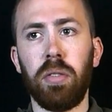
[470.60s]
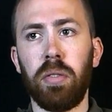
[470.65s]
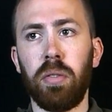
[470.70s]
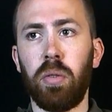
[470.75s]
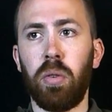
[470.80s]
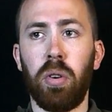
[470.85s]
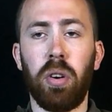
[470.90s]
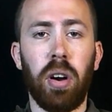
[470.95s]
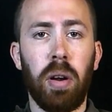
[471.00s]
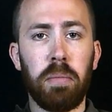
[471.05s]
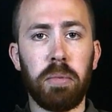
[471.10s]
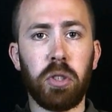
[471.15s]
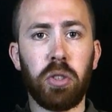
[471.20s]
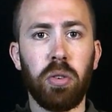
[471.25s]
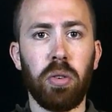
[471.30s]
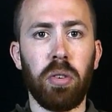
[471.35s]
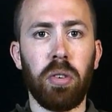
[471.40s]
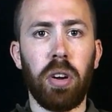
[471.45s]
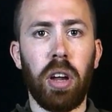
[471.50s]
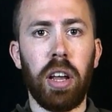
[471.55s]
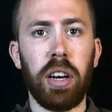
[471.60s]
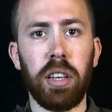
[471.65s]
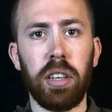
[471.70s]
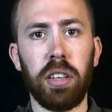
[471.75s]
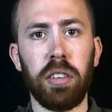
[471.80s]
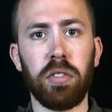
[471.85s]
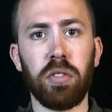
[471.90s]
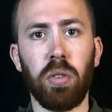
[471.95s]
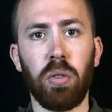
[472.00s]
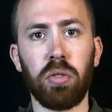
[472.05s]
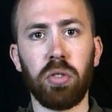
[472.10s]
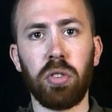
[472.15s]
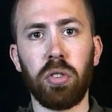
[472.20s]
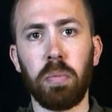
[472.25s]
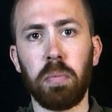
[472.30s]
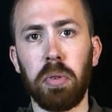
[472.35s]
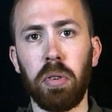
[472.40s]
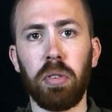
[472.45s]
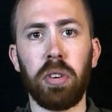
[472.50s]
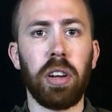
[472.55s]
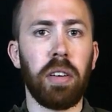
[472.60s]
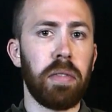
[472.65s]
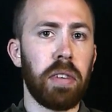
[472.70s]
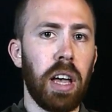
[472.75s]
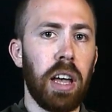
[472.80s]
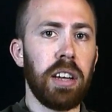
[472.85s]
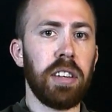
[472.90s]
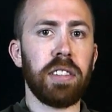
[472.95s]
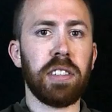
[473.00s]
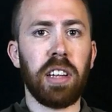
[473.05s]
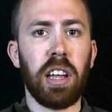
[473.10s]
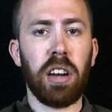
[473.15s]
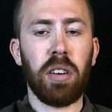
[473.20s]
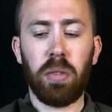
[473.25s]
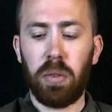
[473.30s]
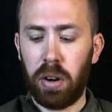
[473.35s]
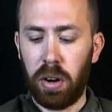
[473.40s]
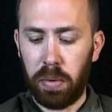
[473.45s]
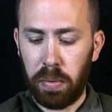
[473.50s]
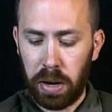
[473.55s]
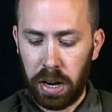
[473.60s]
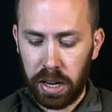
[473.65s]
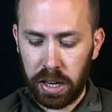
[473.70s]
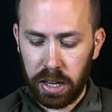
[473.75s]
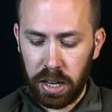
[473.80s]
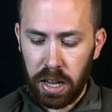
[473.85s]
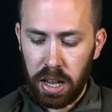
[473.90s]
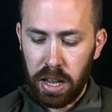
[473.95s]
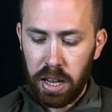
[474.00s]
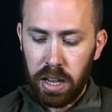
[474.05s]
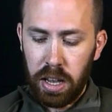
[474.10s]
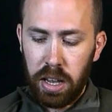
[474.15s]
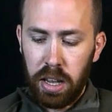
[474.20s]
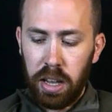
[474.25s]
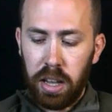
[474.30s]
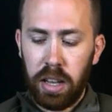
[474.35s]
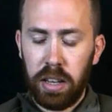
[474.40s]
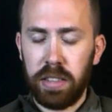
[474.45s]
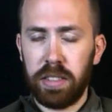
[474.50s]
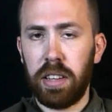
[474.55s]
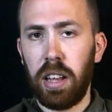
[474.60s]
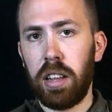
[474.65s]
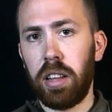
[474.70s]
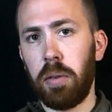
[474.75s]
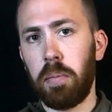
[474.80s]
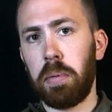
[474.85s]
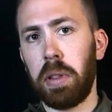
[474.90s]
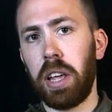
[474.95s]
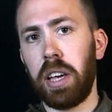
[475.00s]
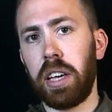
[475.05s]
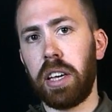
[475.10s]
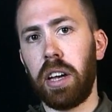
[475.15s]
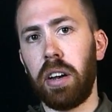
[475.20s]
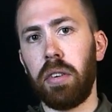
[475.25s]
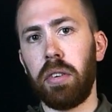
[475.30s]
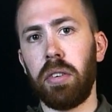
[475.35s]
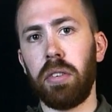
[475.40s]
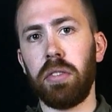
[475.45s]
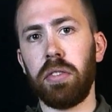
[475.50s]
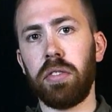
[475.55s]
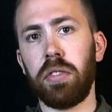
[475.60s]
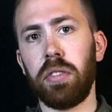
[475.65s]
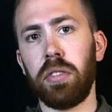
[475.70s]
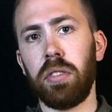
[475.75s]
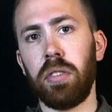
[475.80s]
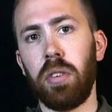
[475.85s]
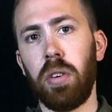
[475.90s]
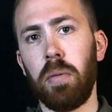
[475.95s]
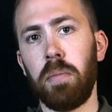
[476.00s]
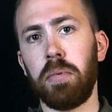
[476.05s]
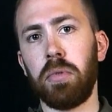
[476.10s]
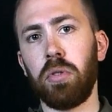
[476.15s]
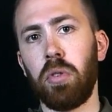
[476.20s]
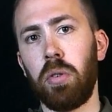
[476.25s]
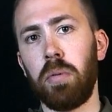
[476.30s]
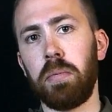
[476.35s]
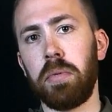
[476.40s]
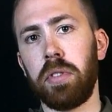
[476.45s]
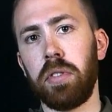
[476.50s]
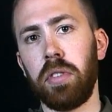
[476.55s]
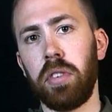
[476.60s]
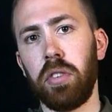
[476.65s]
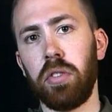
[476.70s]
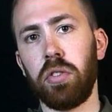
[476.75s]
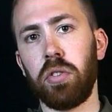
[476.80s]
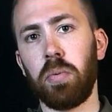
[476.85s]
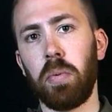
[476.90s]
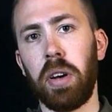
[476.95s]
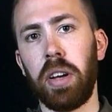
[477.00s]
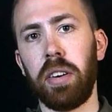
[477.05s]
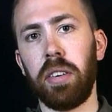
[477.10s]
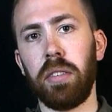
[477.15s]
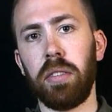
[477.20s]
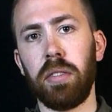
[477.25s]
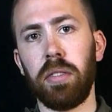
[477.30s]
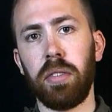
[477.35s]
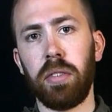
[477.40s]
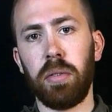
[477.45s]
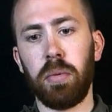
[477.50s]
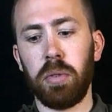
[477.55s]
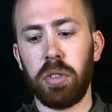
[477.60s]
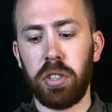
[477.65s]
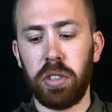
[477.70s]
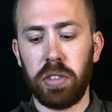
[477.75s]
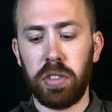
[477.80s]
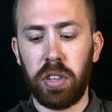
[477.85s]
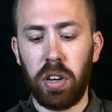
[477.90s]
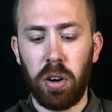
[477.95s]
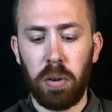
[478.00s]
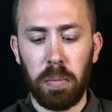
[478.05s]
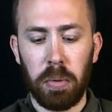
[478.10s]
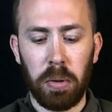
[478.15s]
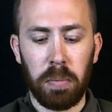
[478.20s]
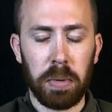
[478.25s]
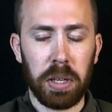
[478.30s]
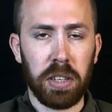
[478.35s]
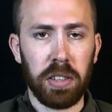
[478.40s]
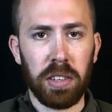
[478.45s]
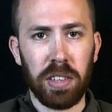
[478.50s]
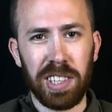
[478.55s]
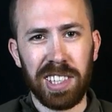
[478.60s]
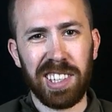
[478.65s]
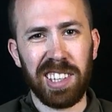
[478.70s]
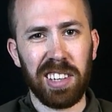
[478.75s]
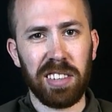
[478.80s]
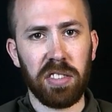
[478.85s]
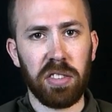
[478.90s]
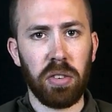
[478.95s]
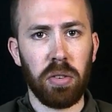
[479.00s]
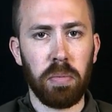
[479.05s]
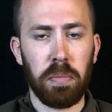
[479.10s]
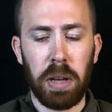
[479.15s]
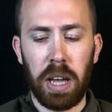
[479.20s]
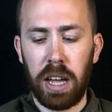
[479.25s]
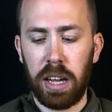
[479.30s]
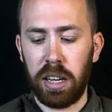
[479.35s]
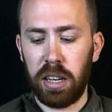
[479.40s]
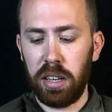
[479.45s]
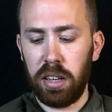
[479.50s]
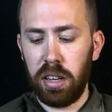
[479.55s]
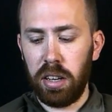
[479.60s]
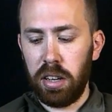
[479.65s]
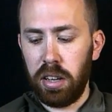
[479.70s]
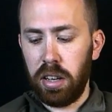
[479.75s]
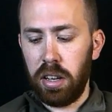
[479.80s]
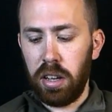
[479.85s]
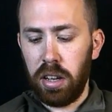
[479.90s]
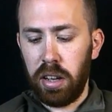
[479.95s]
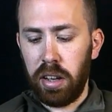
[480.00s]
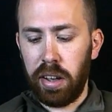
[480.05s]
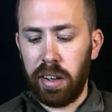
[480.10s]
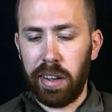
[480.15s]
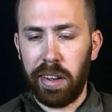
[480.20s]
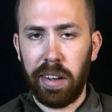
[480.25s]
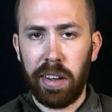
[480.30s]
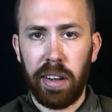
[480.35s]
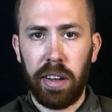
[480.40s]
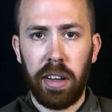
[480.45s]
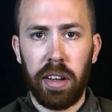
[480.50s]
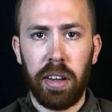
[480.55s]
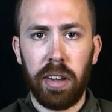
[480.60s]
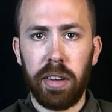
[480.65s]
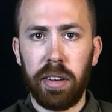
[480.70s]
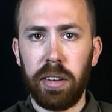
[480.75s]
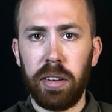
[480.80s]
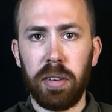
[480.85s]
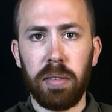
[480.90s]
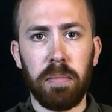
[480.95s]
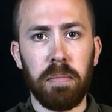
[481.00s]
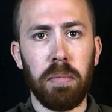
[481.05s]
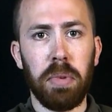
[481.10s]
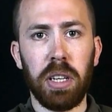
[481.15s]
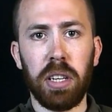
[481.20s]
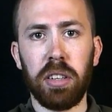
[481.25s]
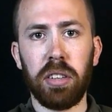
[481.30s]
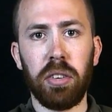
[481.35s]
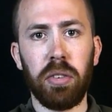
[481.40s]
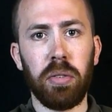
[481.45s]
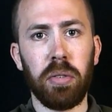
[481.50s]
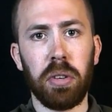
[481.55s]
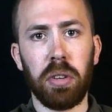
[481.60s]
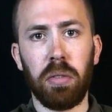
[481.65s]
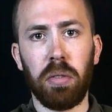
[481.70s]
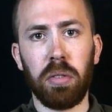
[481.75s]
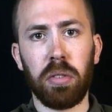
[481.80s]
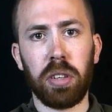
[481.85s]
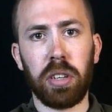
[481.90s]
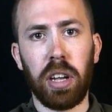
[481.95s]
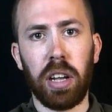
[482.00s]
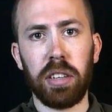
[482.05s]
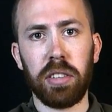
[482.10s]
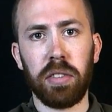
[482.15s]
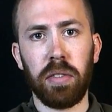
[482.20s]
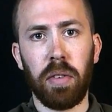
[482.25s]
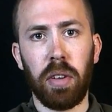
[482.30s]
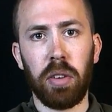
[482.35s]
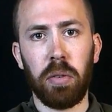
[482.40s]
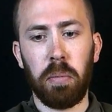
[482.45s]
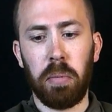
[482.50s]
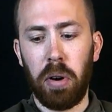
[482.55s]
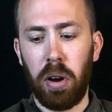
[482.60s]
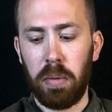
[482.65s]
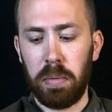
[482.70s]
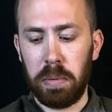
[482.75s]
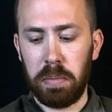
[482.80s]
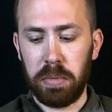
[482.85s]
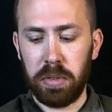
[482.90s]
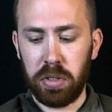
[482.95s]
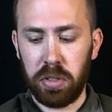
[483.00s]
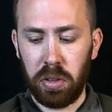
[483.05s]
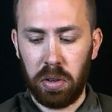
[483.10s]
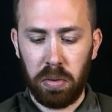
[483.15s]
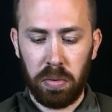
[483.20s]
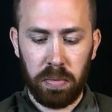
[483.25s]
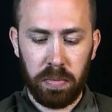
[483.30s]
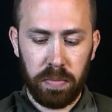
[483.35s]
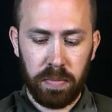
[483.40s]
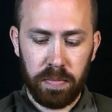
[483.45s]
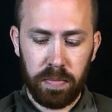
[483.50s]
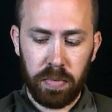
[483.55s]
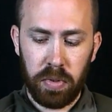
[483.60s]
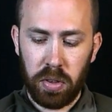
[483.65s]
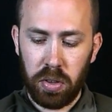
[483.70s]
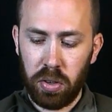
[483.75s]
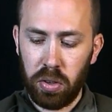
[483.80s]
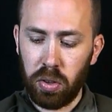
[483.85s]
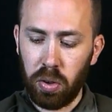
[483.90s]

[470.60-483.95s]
or I'm sure any soldier deployed in Afghanistan or Iraq, is that their plate carriers absorbs their sweat, which is terrible because it sticks to your back, mildew and all kinds of other problems, so you